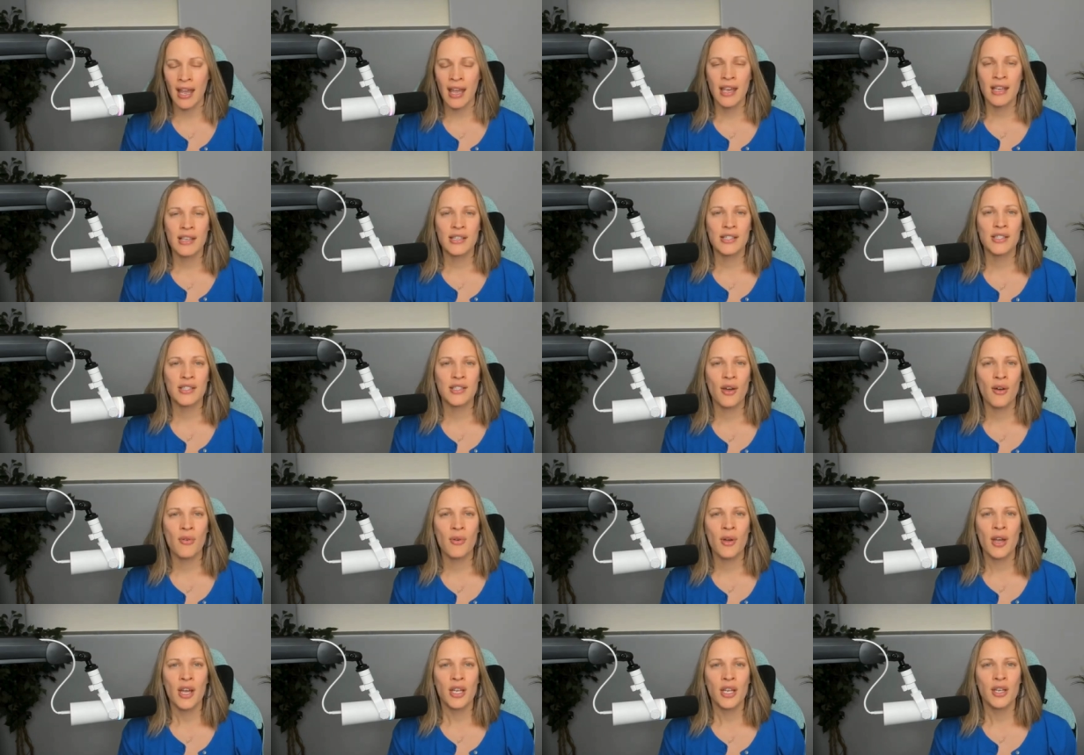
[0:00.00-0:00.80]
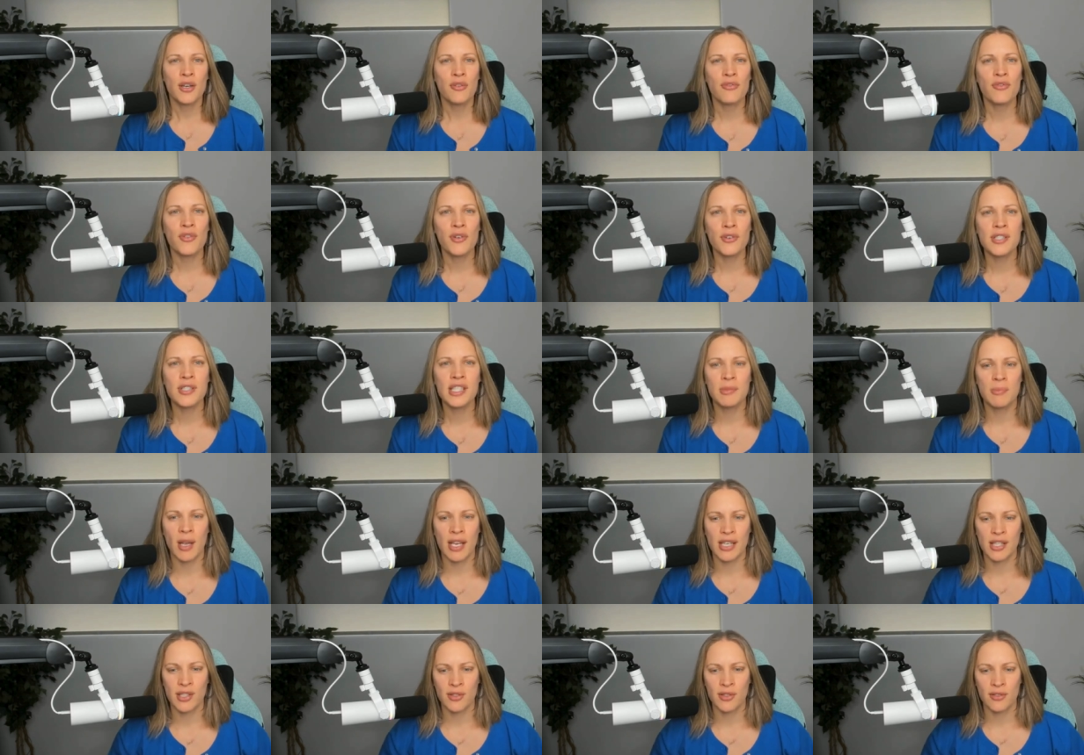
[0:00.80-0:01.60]
So your first
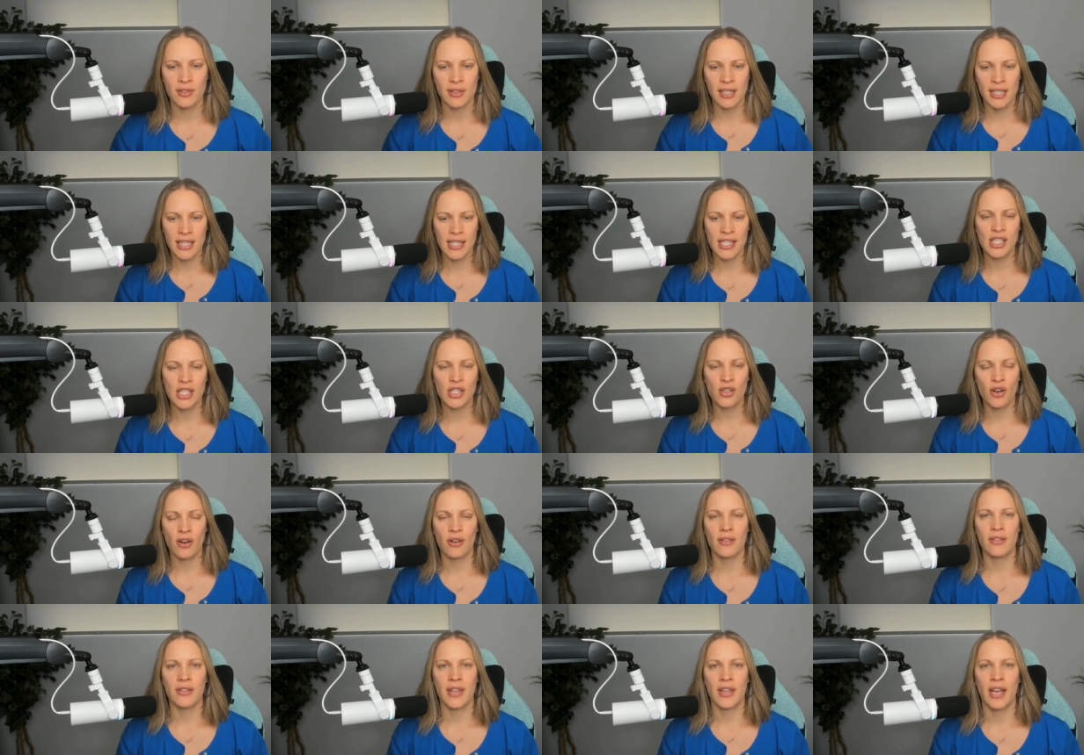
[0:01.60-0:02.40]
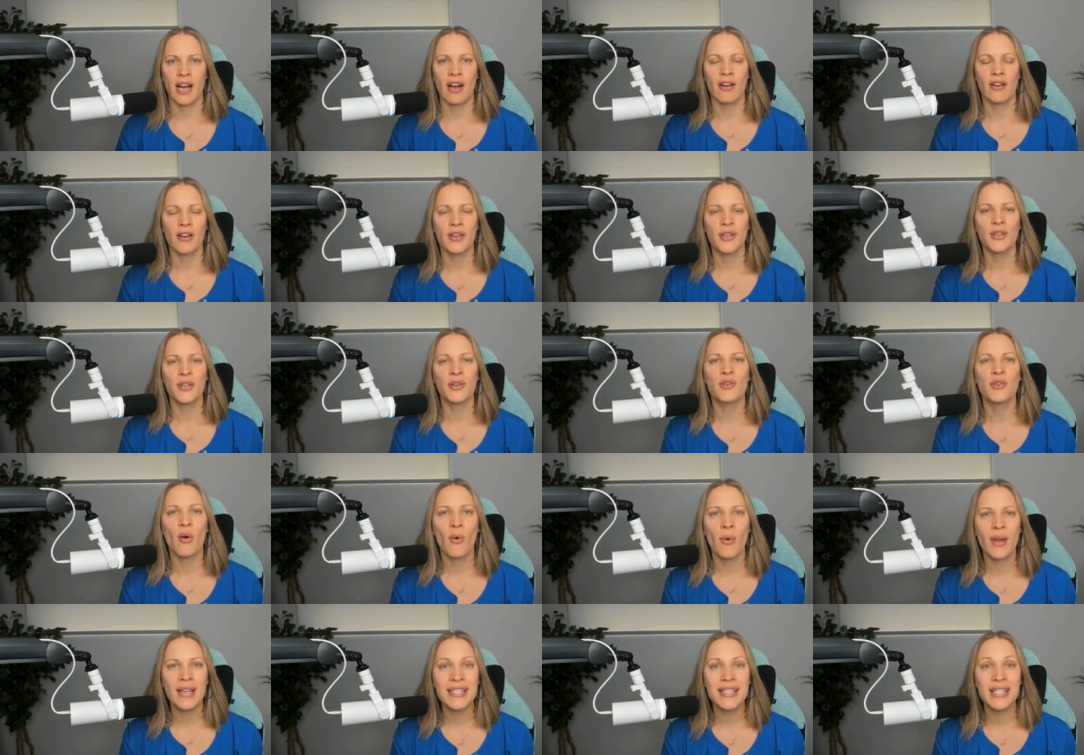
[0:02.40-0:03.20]
semester, let's start there. You're
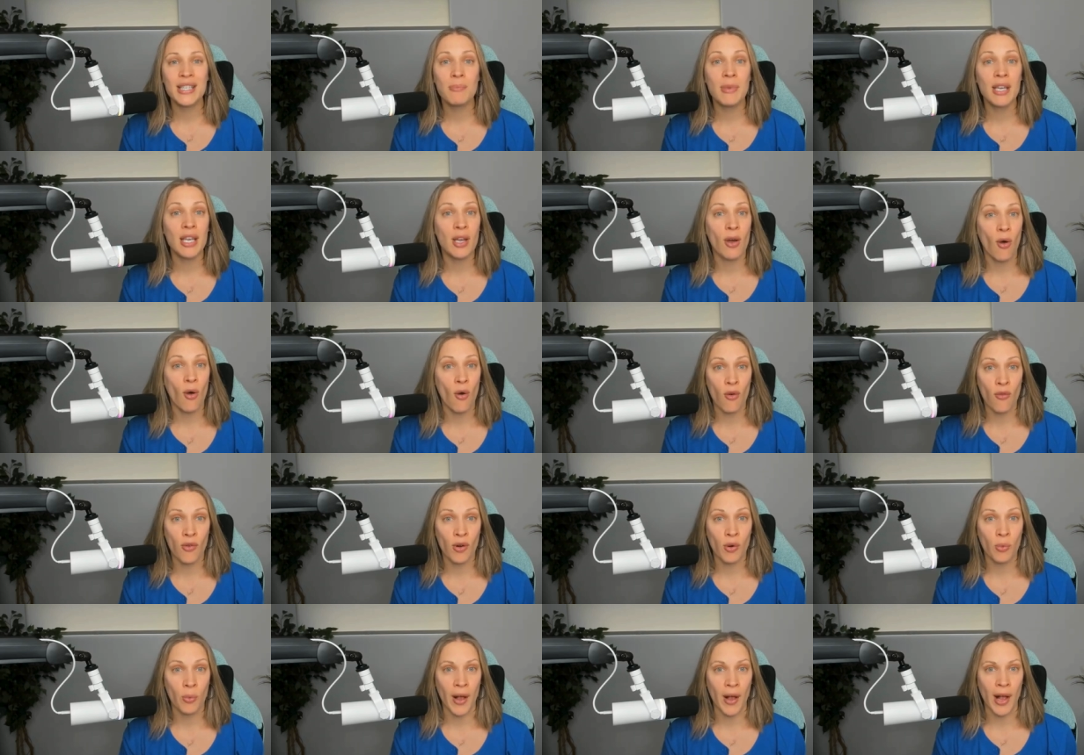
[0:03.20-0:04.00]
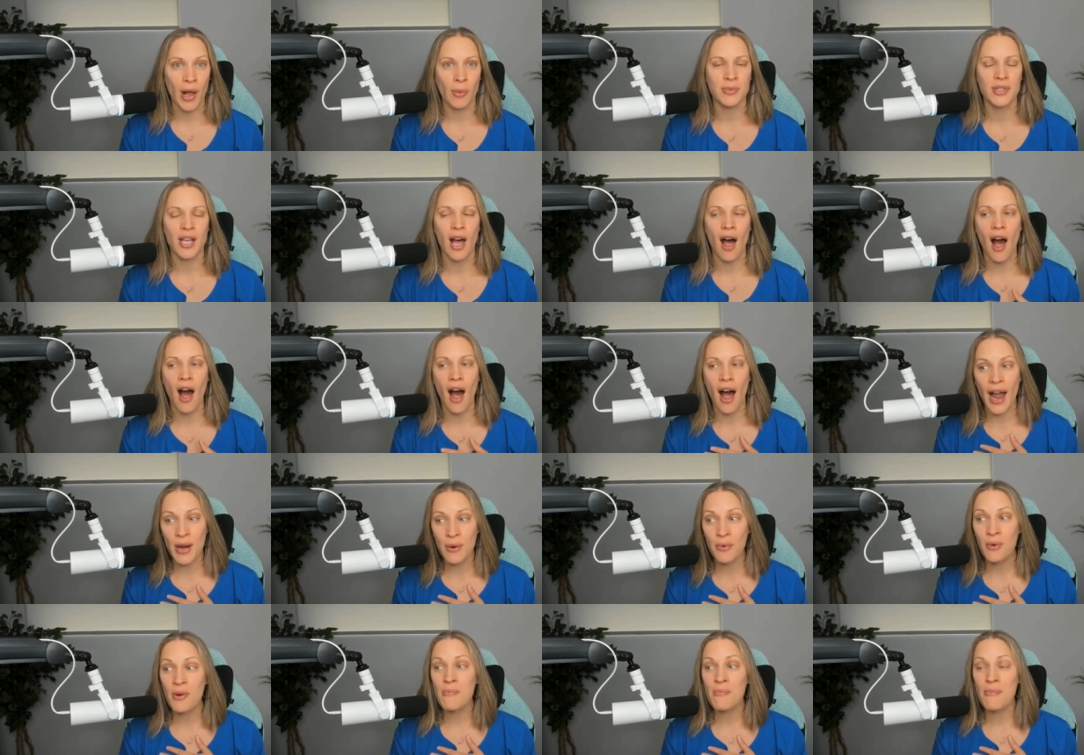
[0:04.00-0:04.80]
going to be overwhelmed. I
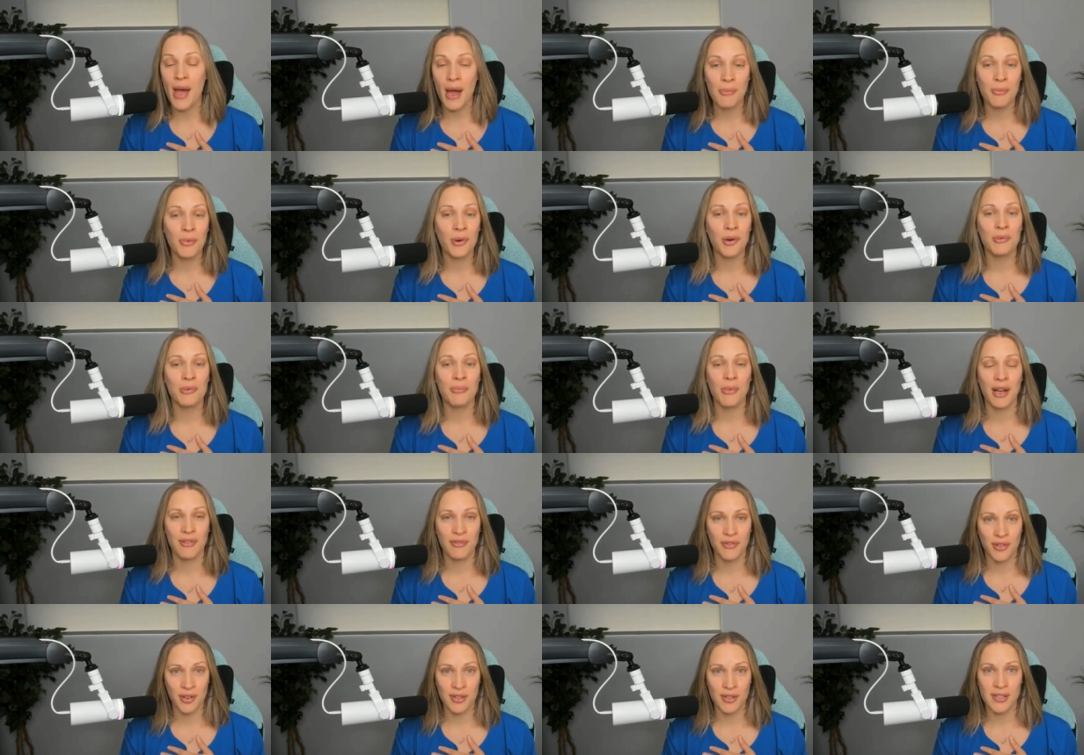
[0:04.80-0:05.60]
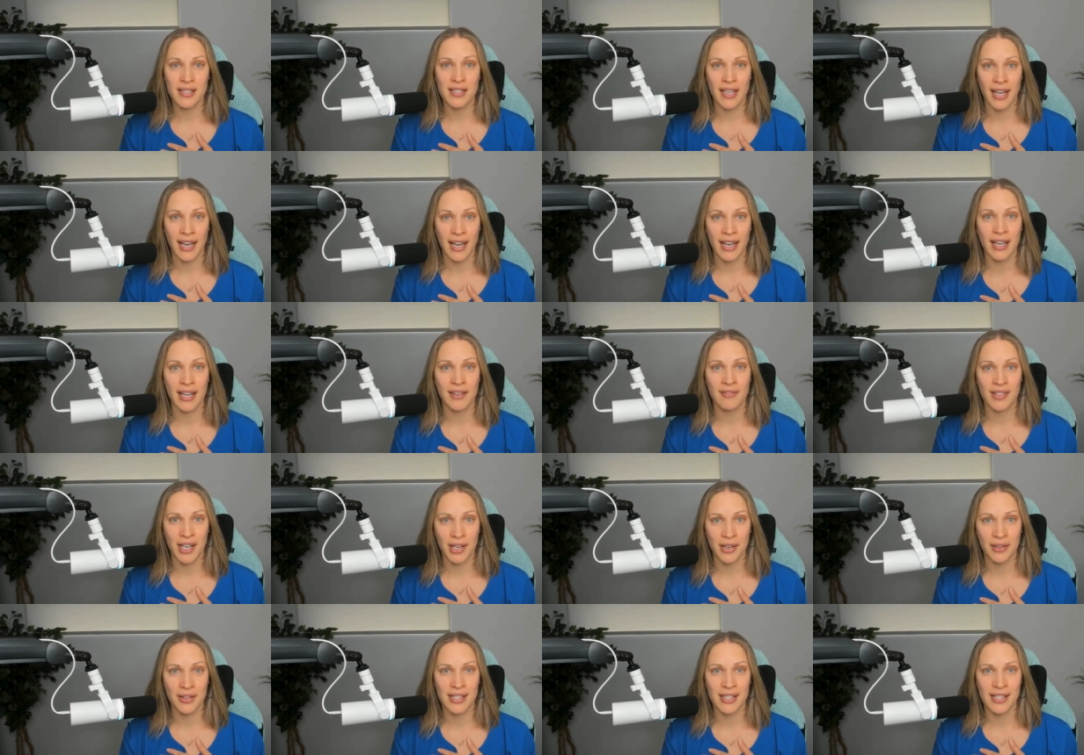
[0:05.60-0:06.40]
remember my first day of
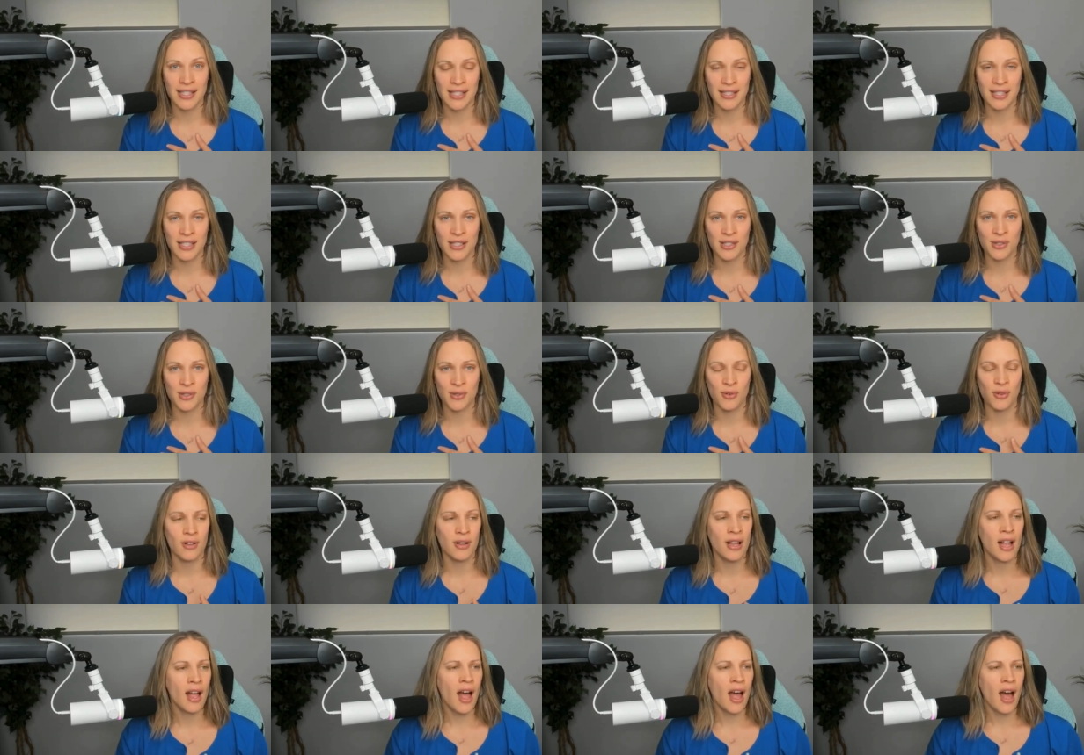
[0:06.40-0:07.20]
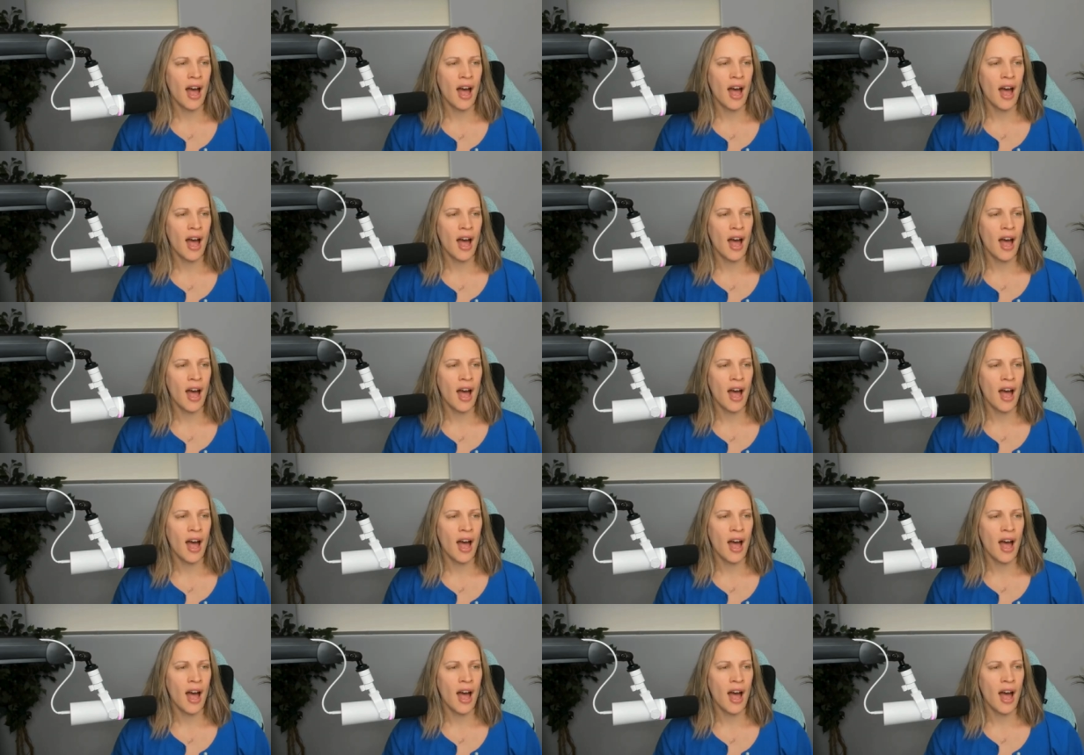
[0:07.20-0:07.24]
dental assisting school.